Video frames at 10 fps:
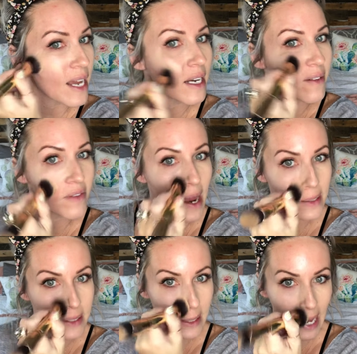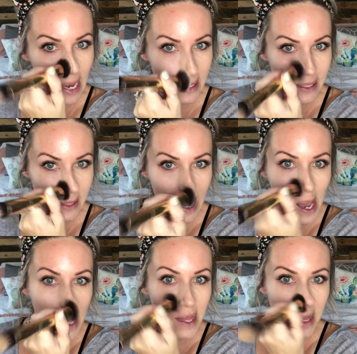And if that is the case,
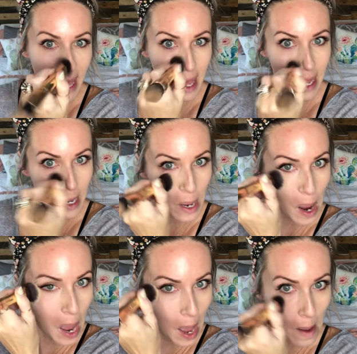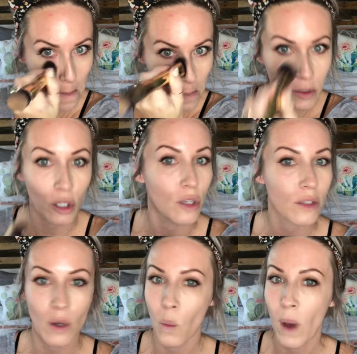then you're
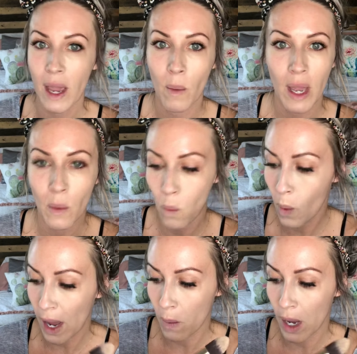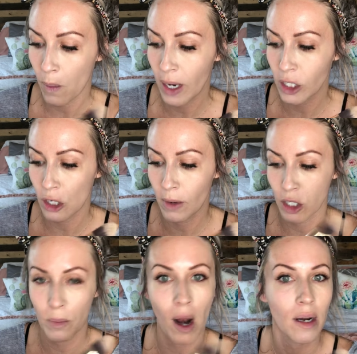using way too much
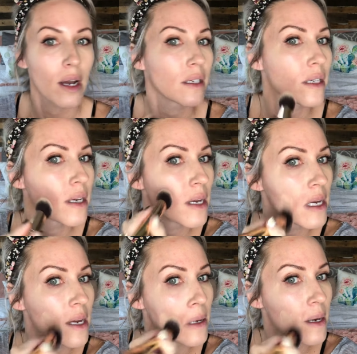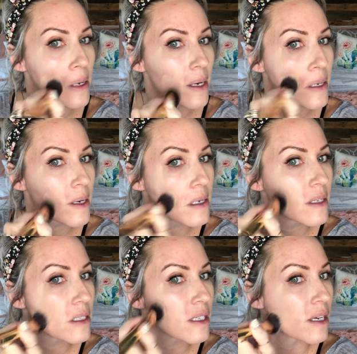product.
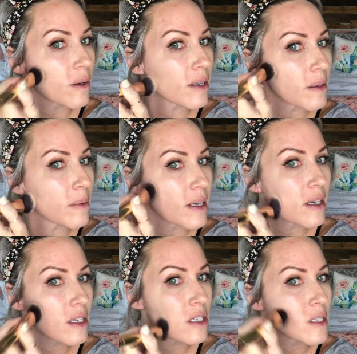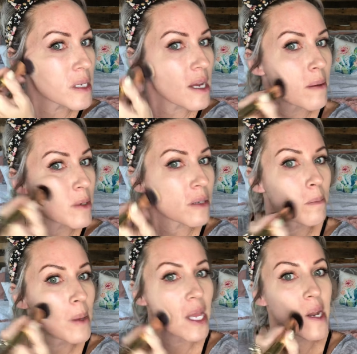So
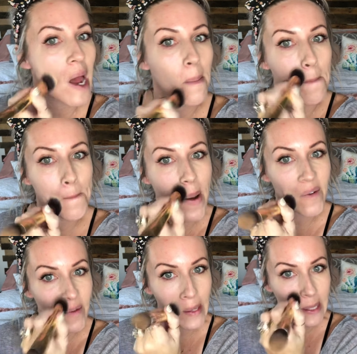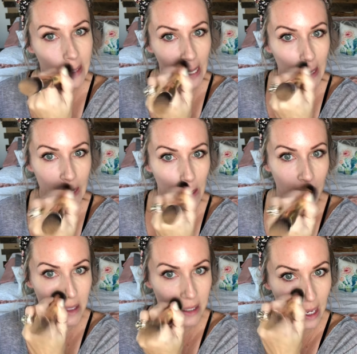I'm buffing this into
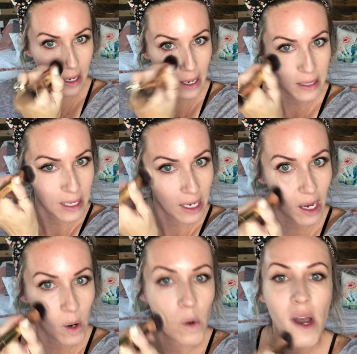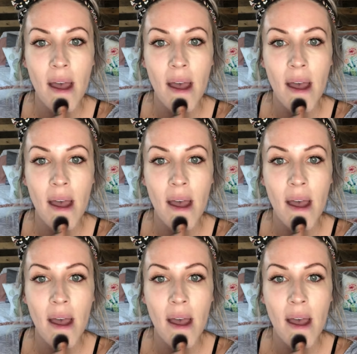my skin as I go.